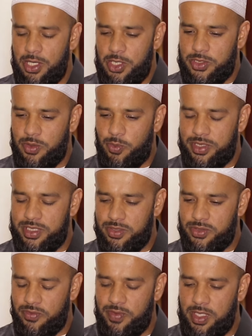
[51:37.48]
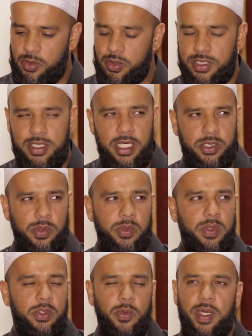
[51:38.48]
So what's also very good is next week
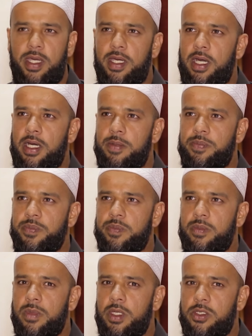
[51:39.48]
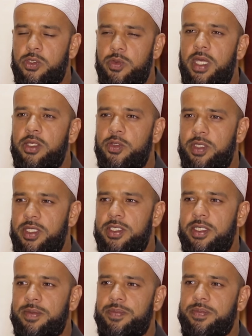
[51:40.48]
we're doing um, sunnah nutrition.